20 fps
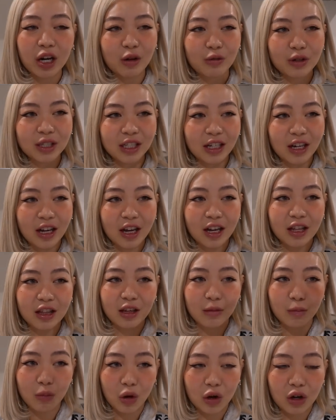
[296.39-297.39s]
I would say
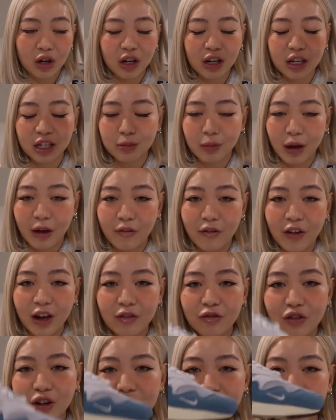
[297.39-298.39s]
the Monarch is my
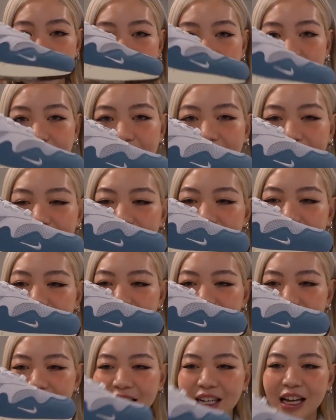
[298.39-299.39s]
favorite. This is the
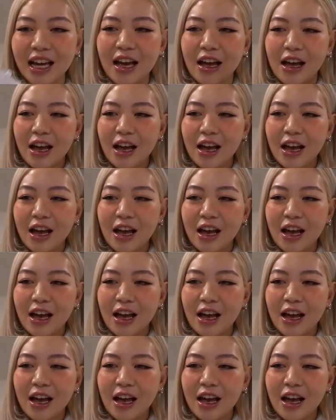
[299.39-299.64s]
second.